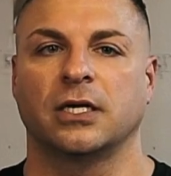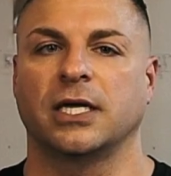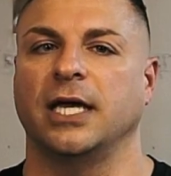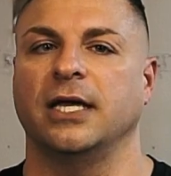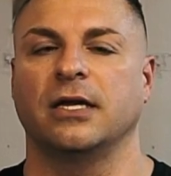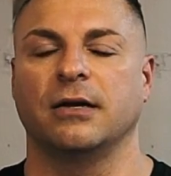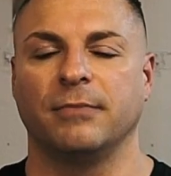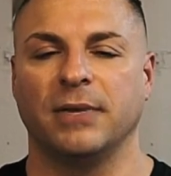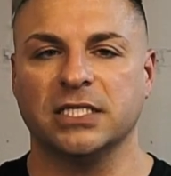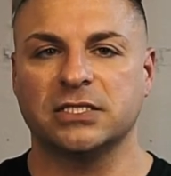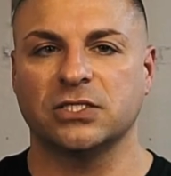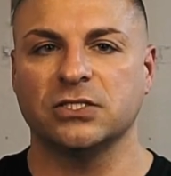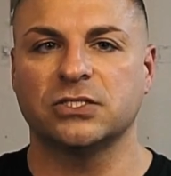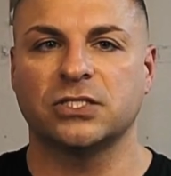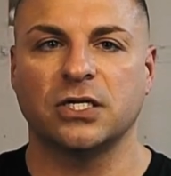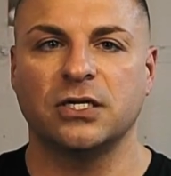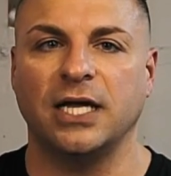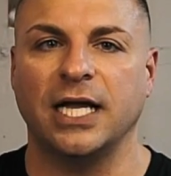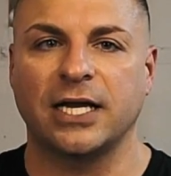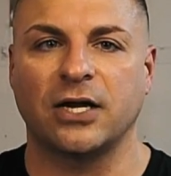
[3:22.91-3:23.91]
Yeah, your muscles
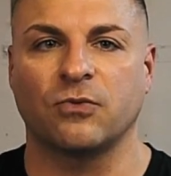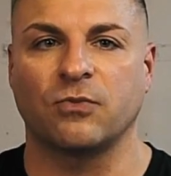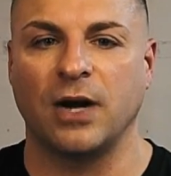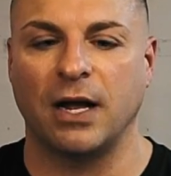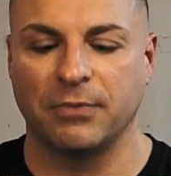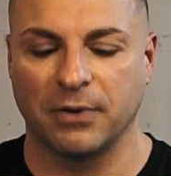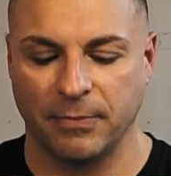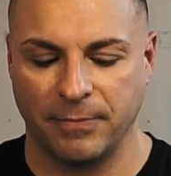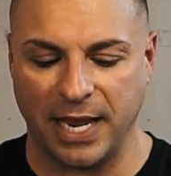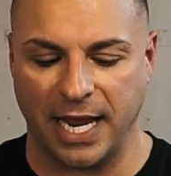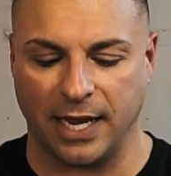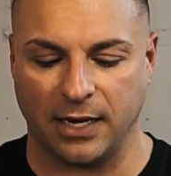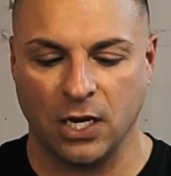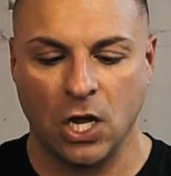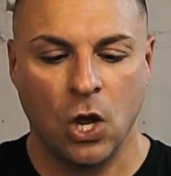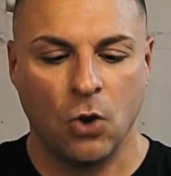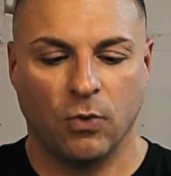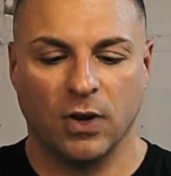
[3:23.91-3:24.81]
are like a rubber band.